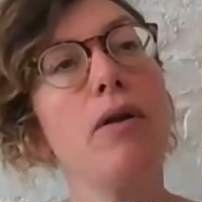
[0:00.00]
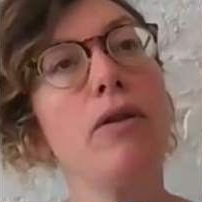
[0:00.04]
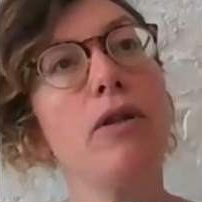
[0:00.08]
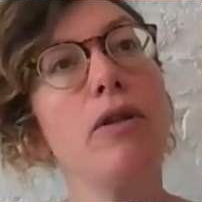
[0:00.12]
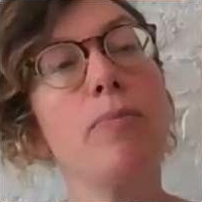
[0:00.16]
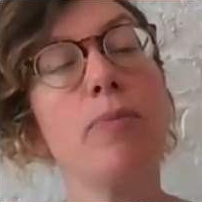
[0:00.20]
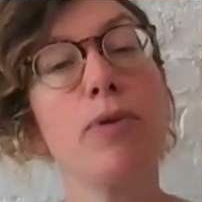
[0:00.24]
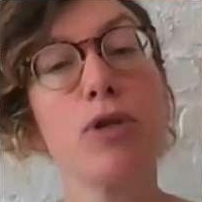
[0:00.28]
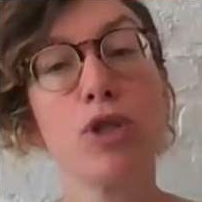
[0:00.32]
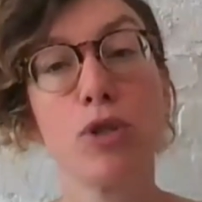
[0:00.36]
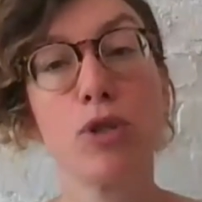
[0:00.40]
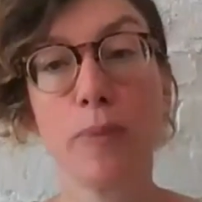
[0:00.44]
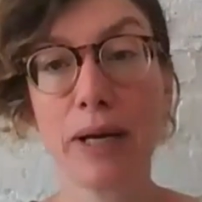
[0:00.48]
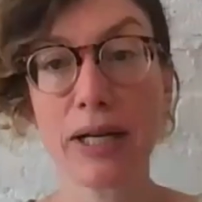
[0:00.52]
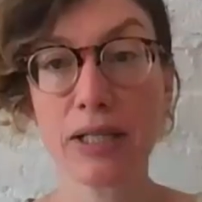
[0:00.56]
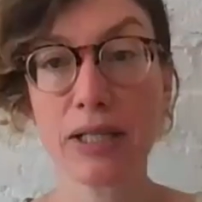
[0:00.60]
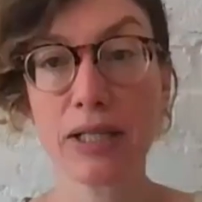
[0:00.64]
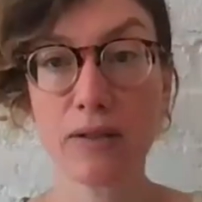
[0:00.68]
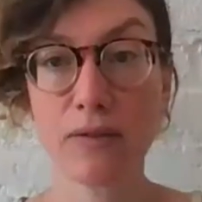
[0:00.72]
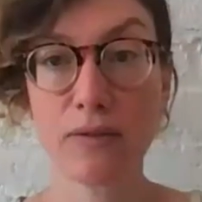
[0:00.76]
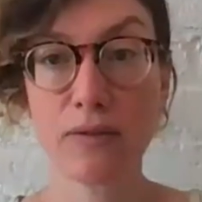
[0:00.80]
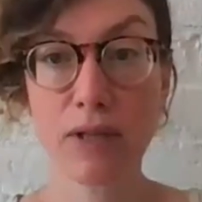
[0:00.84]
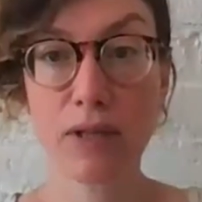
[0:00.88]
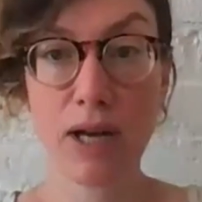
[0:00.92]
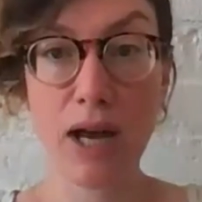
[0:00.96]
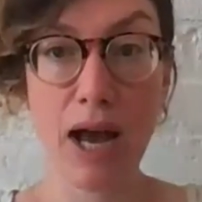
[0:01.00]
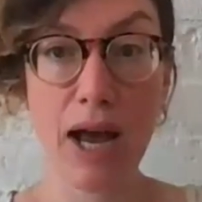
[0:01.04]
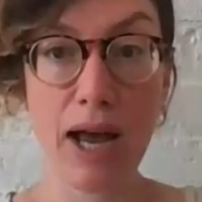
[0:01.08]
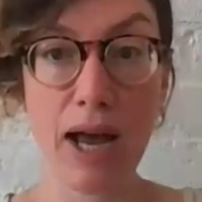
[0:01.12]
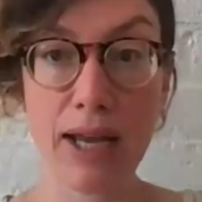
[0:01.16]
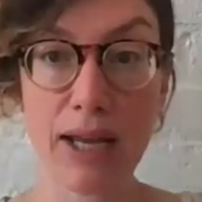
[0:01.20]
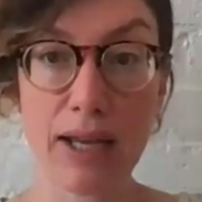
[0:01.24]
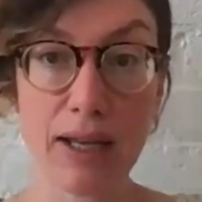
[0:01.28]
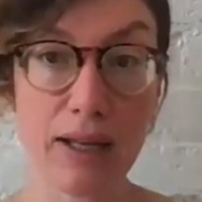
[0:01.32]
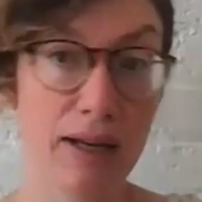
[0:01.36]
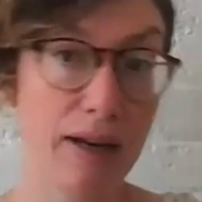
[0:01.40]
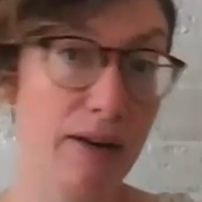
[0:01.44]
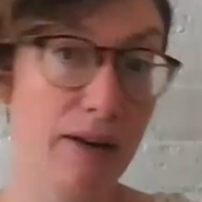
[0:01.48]
The perspective that
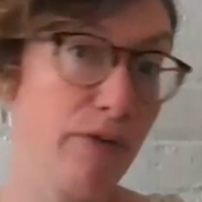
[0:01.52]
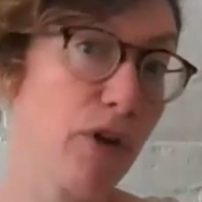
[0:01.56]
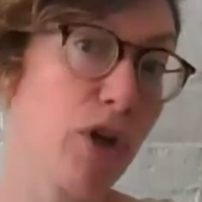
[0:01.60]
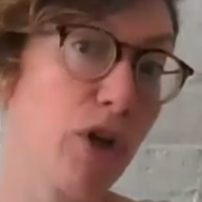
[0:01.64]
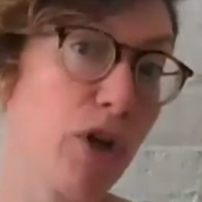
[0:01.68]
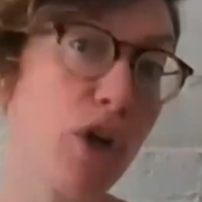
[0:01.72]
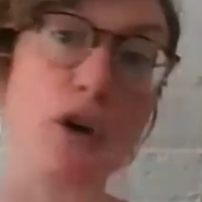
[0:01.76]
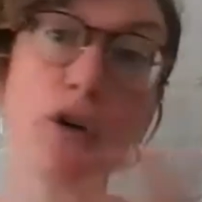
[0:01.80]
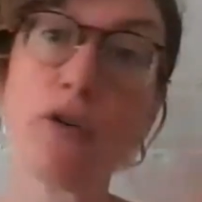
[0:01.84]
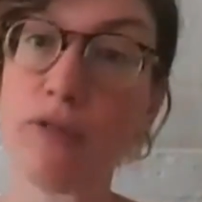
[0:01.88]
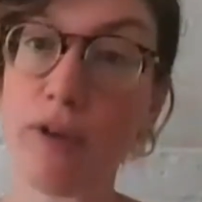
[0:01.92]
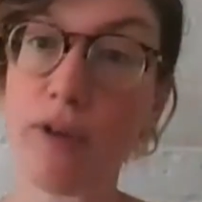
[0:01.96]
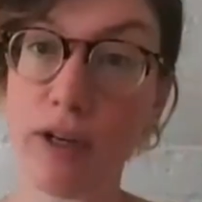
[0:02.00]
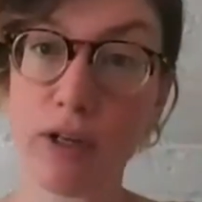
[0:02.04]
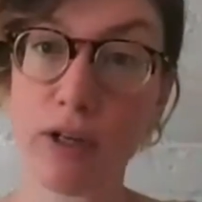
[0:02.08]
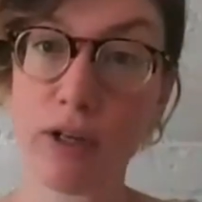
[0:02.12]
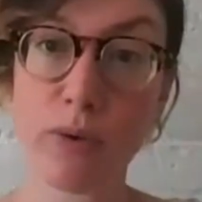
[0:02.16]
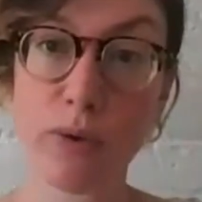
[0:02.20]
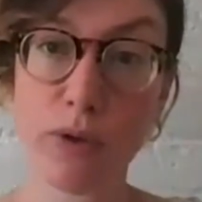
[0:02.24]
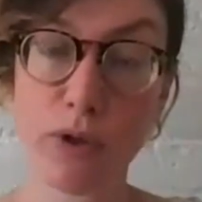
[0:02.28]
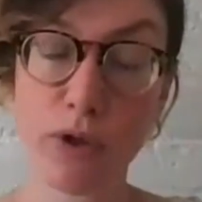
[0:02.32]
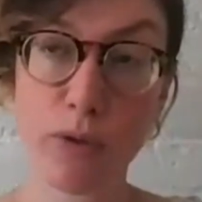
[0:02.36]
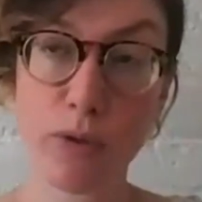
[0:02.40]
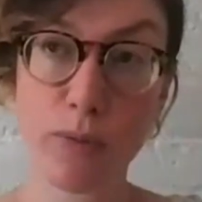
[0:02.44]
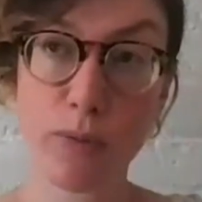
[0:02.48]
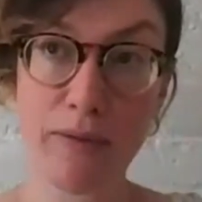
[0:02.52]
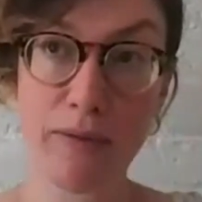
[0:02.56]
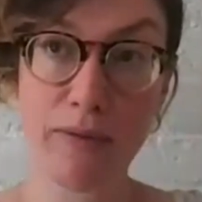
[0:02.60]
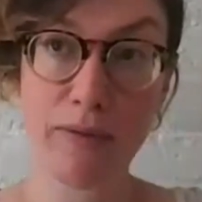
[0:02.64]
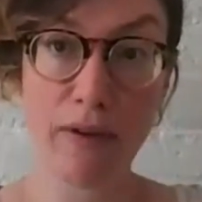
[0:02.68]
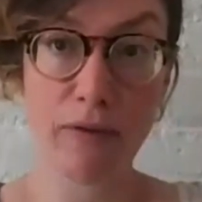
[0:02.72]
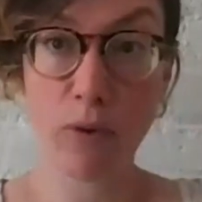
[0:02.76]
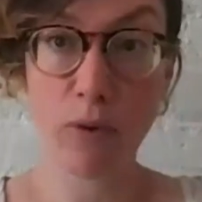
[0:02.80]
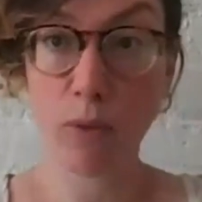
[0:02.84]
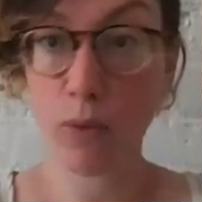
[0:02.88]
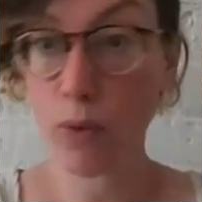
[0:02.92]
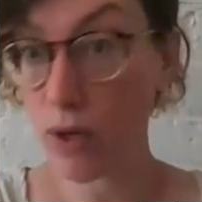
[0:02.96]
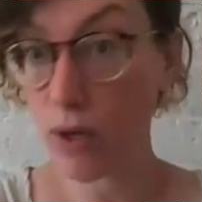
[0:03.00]
I and every co-founder with whom I've
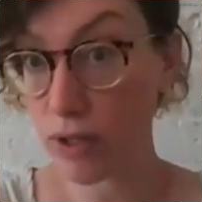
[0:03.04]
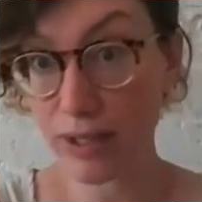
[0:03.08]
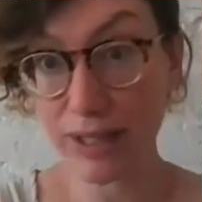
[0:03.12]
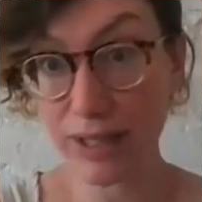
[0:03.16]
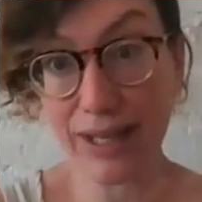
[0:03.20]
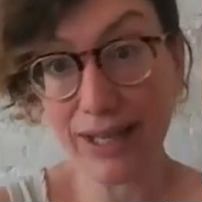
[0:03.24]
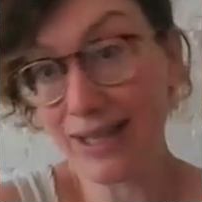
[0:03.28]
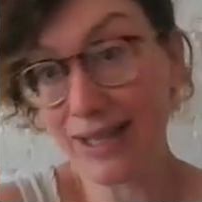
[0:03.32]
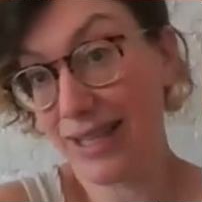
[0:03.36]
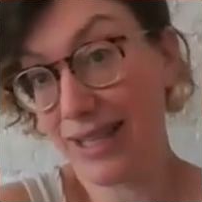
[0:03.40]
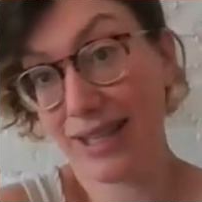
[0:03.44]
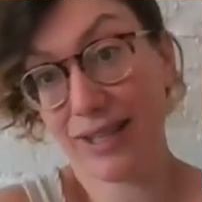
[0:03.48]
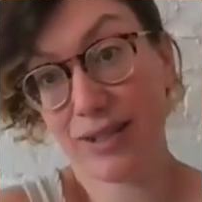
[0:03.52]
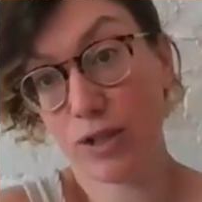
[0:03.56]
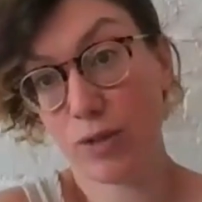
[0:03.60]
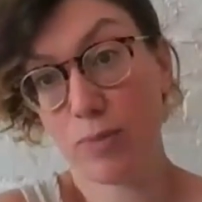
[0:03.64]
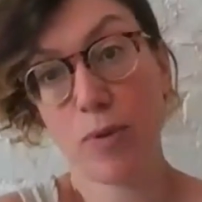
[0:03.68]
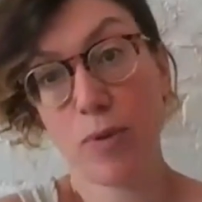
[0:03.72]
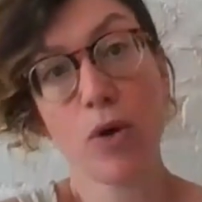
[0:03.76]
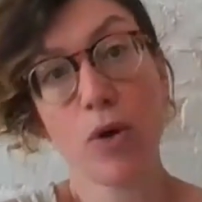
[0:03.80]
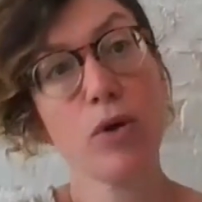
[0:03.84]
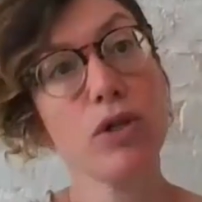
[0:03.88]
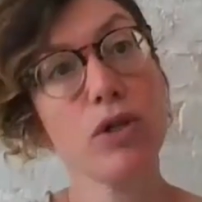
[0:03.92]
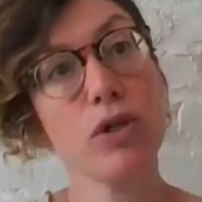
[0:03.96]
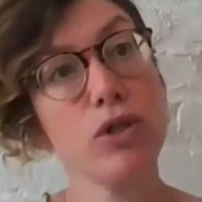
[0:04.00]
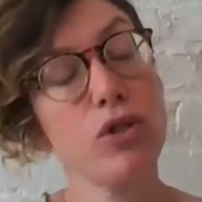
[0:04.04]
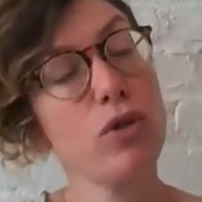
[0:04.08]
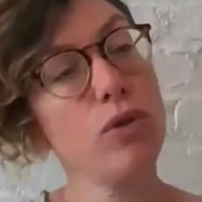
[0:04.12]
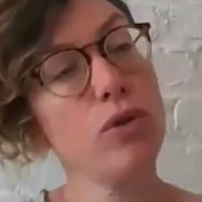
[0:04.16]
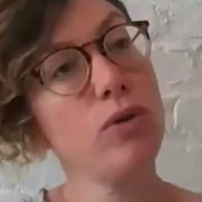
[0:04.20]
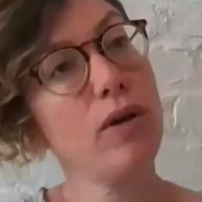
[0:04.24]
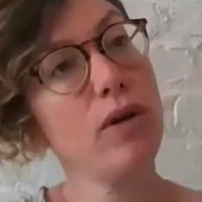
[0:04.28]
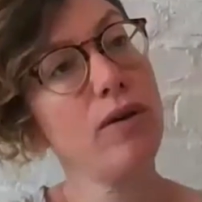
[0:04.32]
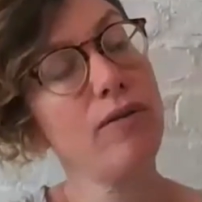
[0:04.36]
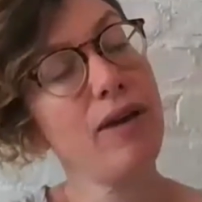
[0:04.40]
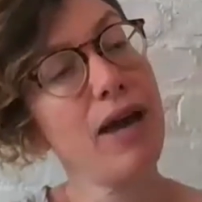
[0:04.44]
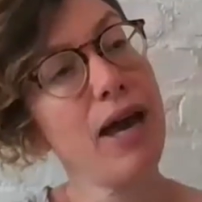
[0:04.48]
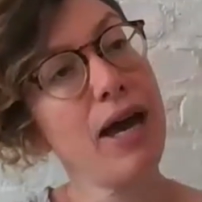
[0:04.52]
ever worked, and I think spoken
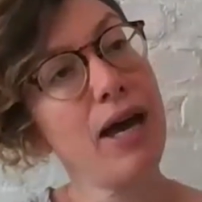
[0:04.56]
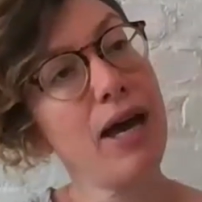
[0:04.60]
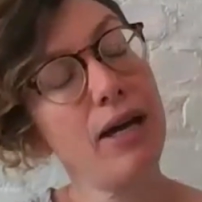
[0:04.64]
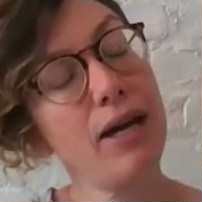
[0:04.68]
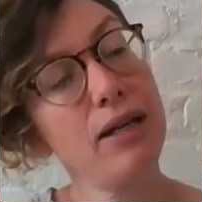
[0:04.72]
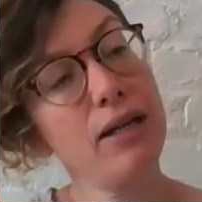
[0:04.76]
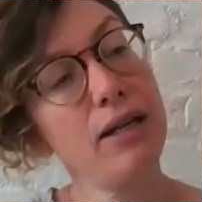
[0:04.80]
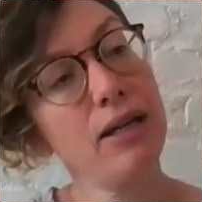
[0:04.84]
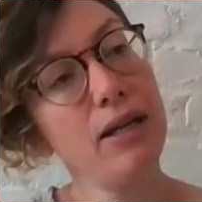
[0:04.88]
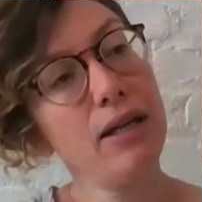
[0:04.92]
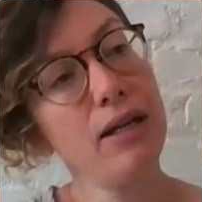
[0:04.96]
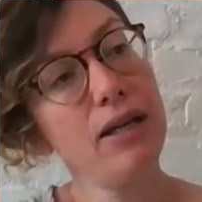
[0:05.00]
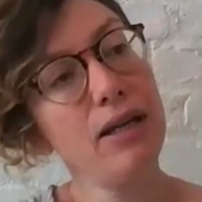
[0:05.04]
to, have had,